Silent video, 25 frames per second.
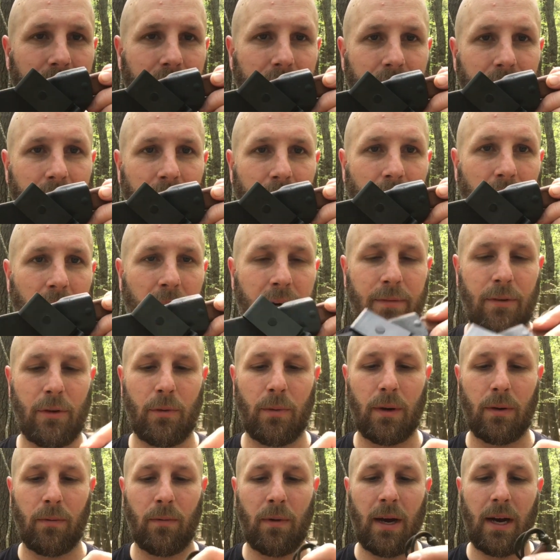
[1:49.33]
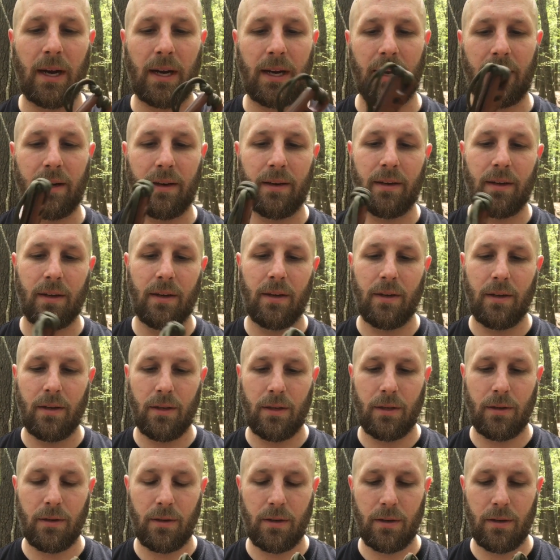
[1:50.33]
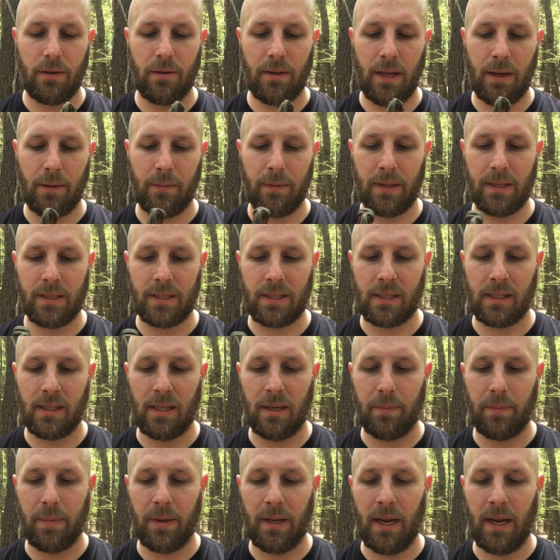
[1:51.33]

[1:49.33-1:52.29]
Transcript: you know, however you want to rock it, you can do that with this clip.